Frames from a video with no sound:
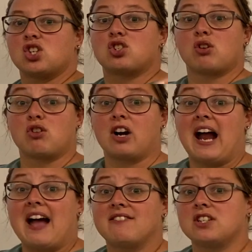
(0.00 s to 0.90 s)
so they're
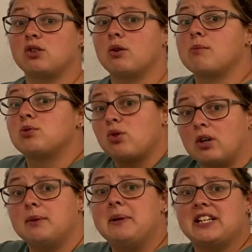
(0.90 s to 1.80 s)
having to
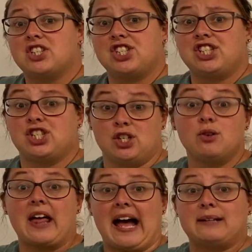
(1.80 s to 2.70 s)
absorb energy to do
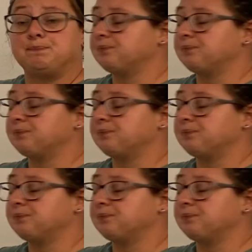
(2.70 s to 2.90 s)
that.